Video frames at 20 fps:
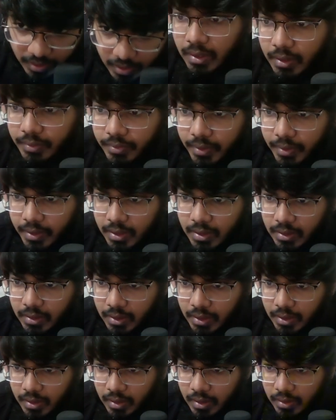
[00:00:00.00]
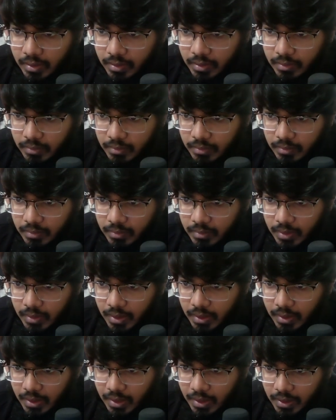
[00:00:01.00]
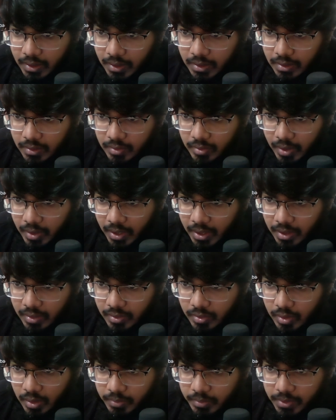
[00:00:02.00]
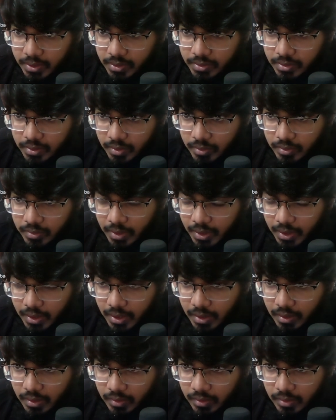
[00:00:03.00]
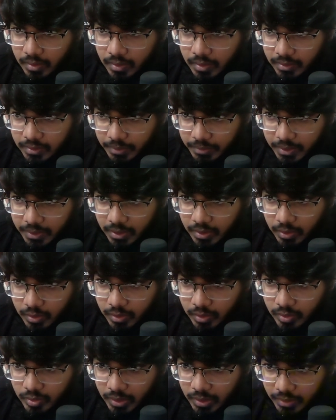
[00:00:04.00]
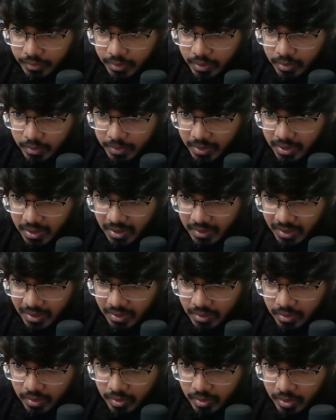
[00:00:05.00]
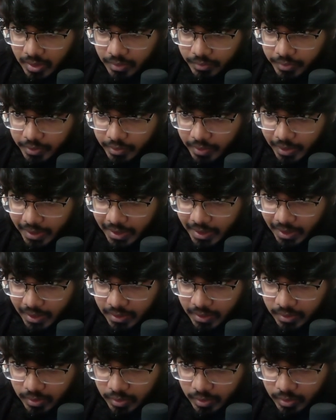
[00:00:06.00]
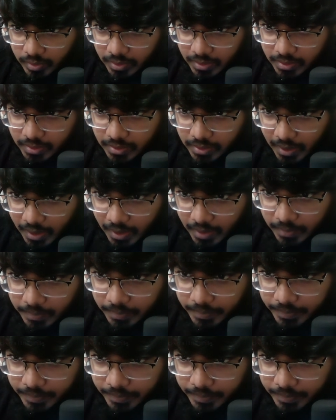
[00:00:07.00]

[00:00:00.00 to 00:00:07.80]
If I click on, and can I drag and drop this? No, I cannot. So I'm going to go to tree view, but in the tree view I can do this. Yeah,